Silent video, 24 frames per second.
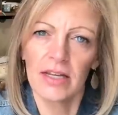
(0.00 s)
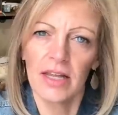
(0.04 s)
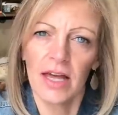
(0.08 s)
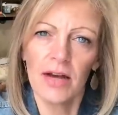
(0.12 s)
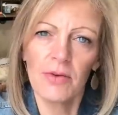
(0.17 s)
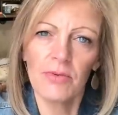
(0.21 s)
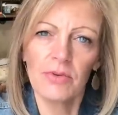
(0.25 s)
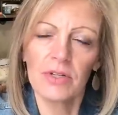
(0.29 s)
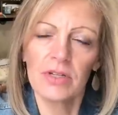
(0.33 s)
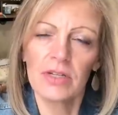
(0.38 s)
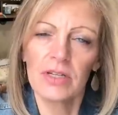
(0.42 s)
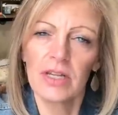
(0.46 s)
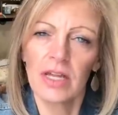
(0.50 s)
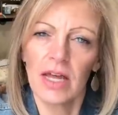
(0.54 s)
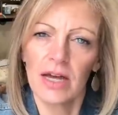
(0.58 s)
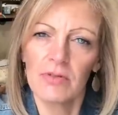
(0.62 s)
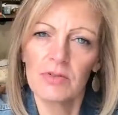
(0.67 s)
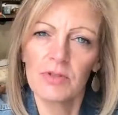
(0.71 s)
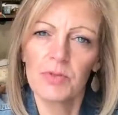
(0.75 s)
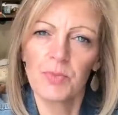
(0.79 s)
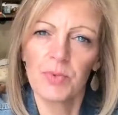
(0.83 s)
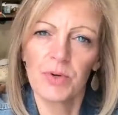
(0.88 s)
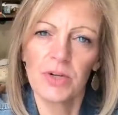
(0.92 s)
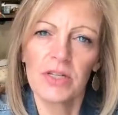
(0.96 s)
That one, that
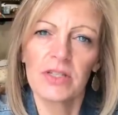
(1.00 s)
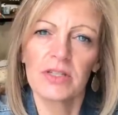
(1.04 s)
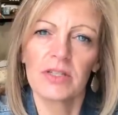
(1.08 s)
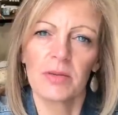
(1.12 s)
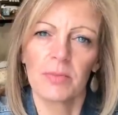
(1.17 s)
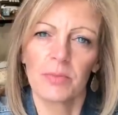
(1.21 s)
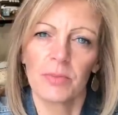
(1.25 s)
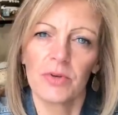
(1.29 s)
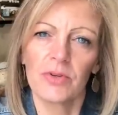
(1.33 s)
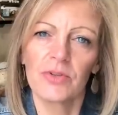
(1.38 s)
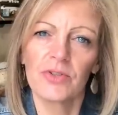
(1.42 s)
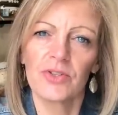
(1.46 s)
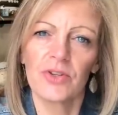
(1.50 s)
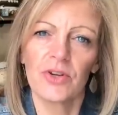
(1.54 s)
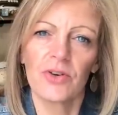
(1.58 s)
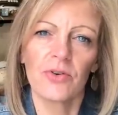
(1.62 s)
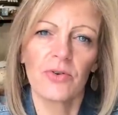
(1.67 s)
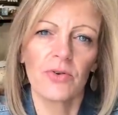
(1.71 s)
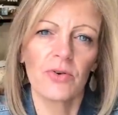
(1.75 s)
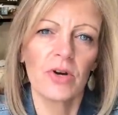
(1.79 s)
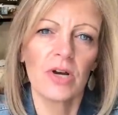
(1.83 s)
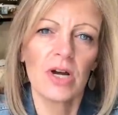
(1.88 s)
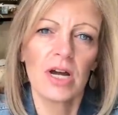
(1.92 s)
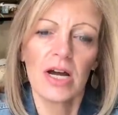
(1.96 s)
one's pretty simple.
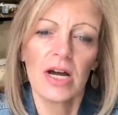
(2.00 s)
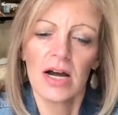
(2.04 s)
So